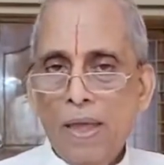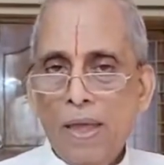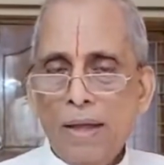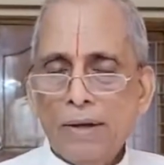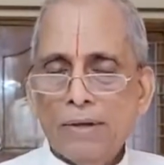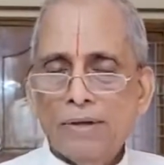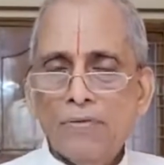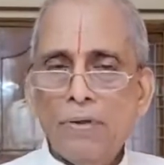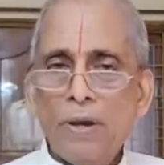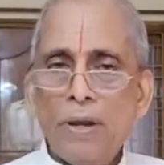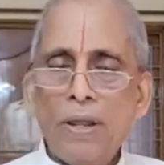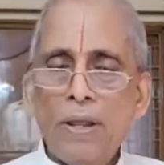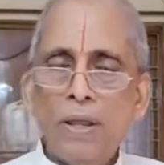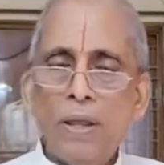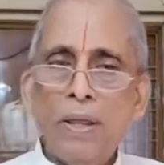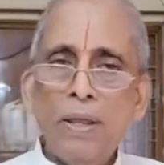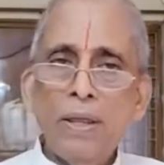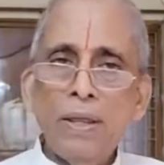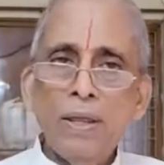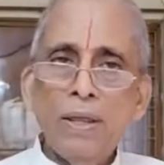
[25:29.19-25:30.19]

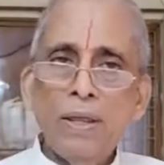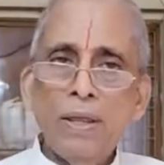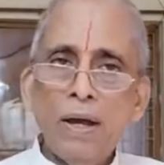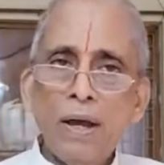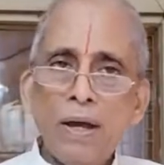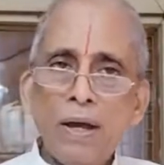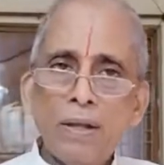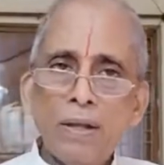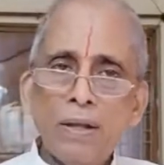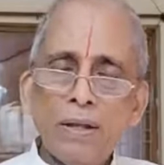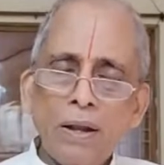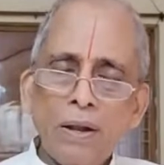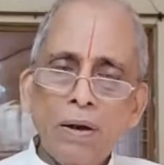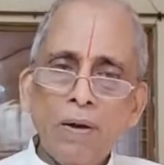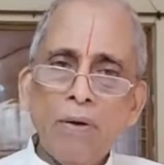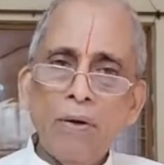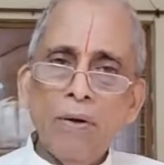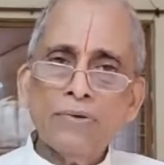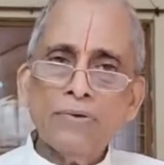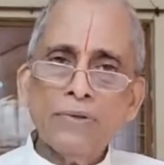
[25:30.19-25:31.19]
Actually, the
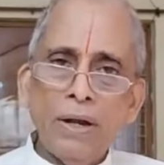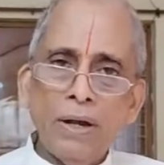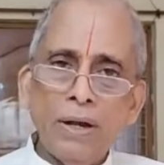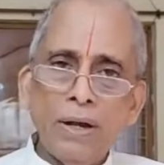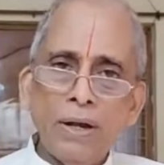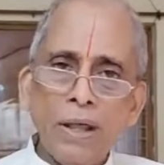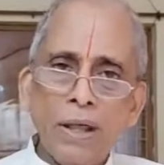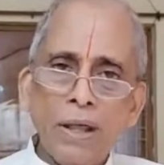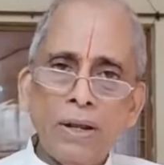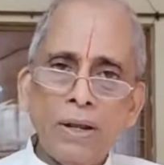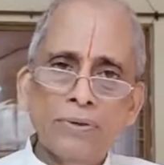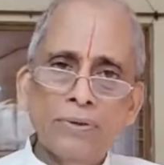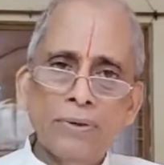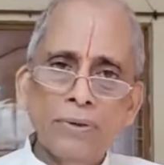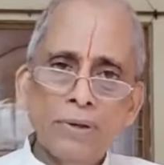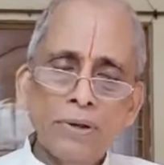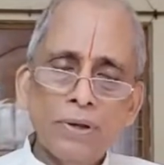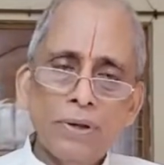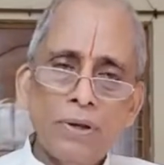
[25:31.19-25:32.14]
lower centers